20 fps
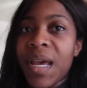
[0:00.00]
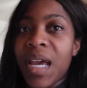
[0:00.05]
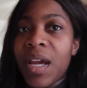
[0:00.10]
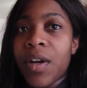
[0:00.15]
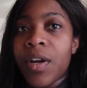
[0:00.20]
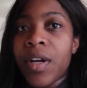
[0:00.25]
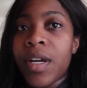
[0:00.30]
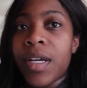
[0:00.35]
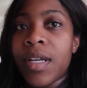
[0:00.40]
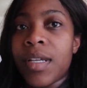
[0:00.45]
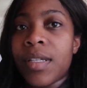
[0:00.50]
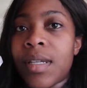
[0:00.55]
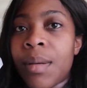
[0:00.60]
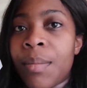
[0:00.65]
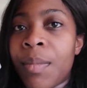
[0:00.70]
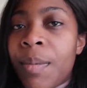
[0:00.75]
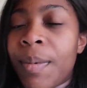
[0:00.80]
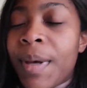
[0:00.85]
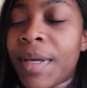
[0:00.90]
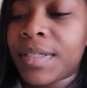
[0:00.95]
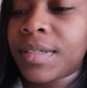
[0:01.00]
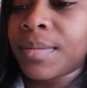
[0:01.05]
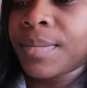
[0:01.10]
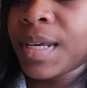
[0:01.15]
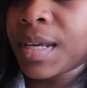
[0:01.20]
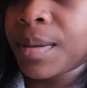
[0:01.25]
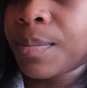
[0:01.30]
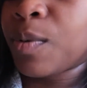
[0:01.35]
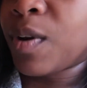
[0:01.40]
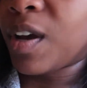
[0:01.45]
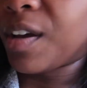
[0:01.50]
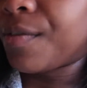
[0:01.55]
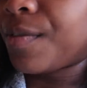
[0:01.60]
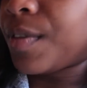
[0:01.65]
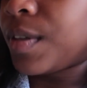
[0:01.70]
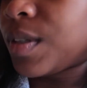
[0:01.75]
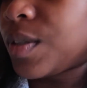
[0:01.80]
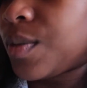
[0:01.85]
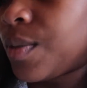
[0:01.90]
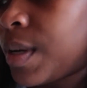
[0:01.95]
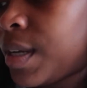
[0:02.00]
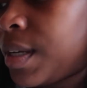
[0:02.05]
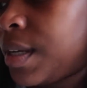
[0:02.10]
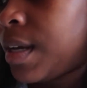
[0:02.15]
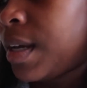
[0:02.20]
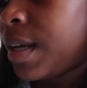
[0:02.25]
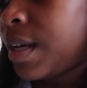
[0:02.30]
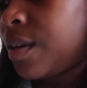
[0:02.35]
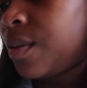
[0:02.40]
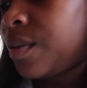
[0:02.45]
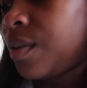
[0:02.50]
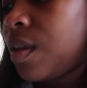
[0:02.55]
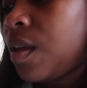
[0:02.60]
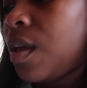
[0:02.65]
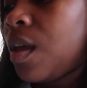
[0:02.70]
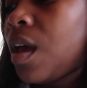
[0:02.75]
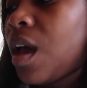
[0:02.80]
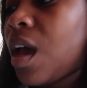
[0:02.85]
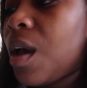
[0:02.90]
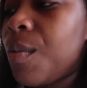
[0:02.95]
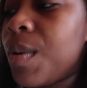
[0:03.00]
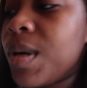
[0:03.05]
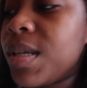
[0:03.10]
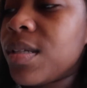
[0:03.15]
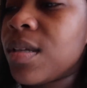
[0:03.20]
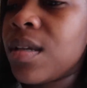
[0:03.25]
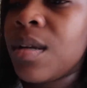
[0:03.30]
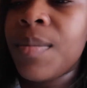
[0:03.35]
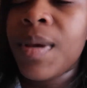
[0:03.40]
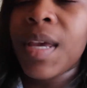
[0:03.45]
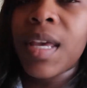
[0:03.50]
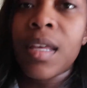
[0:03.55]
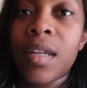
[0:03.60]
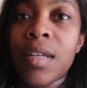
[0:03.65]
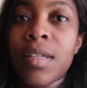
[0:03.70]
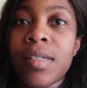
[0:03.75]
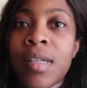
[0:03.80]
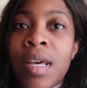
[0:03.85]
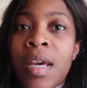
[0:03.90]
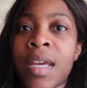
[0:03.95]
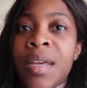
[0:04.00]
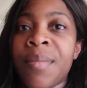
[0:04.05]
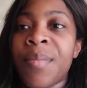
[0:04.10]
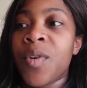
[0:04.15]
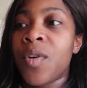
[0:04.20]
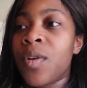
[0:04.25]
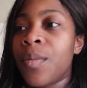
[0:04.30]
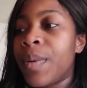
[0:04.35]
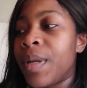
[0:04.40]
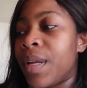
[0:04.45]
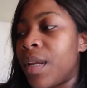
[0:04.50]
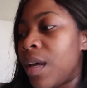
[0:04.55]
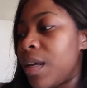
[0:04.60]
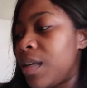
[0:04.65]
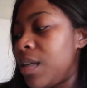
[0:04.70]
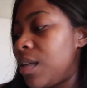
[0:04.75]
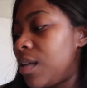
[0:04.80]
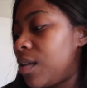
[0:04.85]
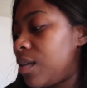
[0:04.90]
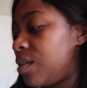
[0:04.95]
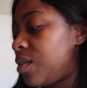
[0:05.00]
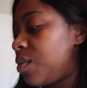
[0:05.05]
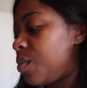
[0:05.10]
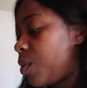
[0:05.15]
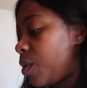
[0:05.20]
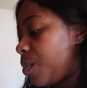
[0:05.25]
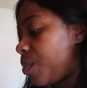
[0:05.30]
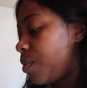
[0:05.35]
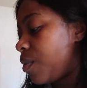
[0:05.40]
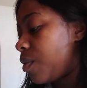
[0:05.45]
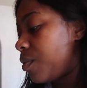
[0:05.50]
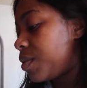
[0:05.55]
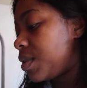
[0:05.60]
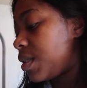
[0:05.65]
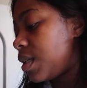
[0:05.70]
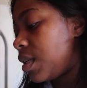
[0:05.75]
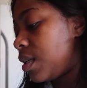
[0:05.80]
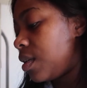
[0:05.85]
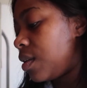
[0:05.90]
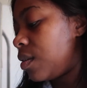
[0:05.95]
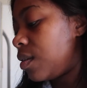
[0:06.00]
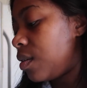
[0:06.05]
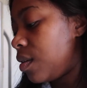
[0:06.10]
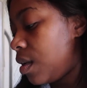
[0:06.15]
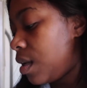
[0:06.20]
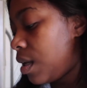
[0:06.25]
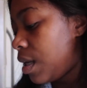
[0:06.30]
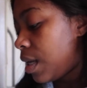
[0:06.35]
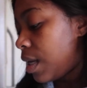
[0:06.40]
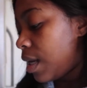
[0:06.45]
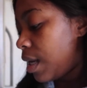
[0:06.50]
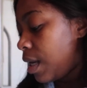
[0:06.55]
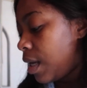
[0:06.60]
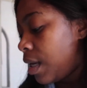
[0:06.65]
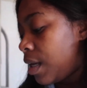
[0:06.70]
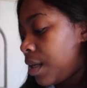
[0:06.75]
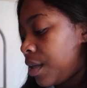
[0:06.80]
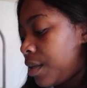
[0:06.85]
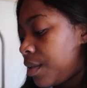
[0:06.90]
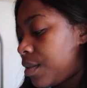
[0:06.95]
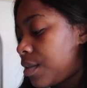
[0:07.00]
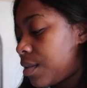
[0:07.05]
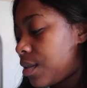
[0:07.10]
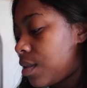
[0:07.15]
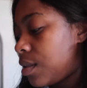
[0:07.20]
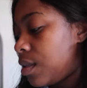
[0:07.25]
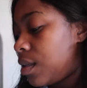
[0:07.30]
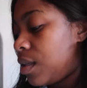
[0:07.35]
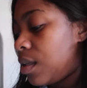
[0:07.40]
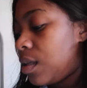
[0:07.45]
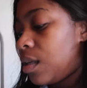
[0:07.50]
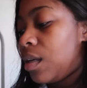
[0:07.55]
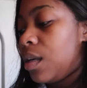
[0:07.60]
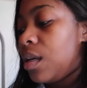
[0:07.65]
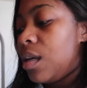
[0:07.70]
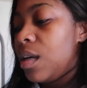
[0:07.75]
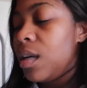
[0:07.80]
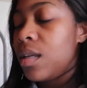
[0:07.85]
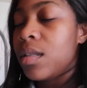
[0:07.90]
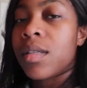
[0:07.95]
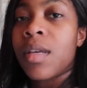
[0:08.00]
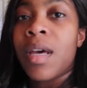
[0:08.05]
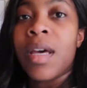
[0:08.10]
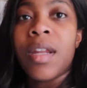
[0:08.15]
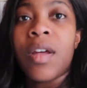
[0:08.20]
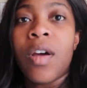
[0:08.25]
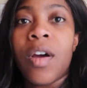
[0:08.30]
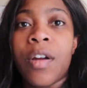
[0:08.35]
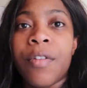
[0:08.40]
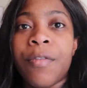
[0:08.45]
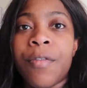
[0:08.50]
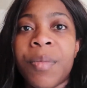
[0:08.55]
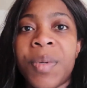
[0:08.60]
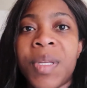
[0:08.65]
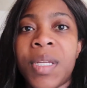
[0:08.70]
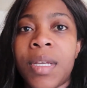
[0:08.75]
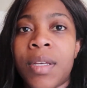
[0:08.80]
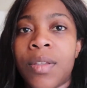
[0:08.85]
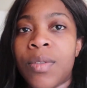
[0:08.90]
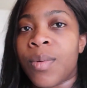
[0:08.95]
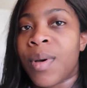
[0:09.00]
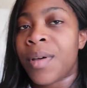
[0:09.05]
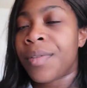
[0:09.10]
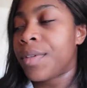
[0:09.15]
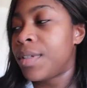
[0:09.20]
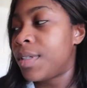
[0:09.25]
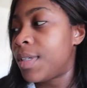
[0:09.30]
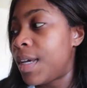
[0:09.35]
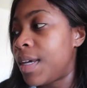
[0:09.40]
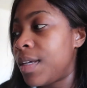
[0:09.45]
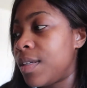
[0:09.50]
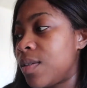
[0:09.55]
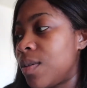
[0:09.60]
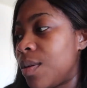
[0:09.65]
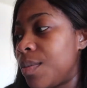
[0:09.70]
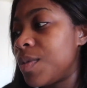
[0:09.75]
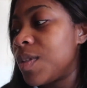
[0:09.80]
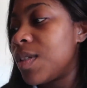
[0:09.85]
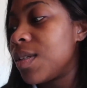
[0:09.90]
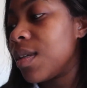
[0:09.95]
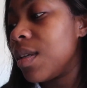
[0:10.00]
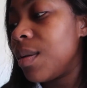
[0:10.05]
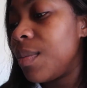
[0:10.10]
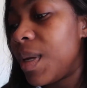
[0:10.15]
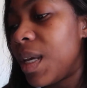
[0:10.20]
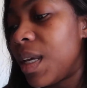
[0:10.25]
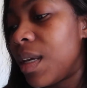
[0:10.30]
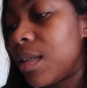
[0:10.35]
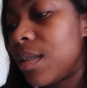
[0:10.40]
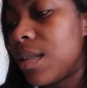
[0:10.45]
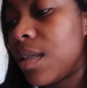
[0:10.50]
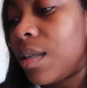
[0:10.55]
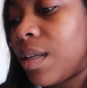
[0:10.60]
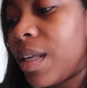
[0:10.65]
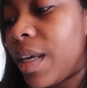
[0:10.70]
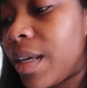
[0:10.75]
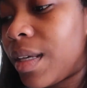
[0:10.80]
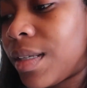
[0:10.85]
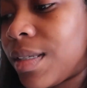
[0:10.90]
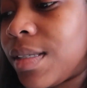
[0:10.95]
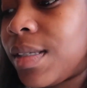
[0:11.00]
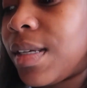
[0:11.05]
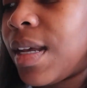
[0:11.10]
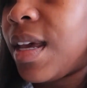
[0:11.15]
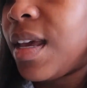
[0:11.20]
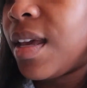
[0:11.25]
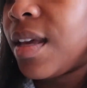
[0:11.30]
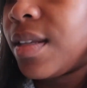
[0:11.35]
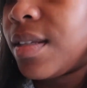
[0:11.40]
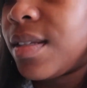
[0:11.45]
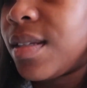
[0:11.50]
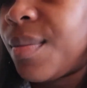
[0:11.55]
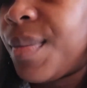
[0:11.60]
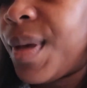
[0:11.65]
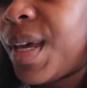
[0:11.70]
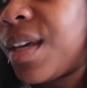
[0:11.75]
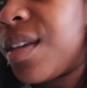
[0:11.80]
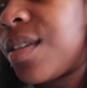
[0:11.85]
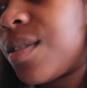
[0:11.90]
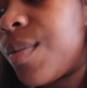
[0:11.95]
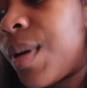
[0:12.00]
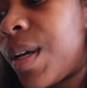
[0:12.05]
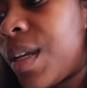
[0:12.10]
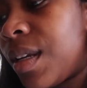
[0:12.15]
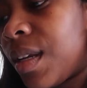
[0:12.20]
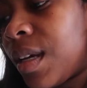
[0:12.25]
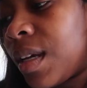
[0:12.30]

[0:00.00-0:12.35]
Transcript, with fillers: berries. I'm about to make breakfast right now. I was going to make an acai bowl, but I need a little more protein. And it's kind of hard for me to eat throughout the day, so I'm just going to make like a steak and some eggs right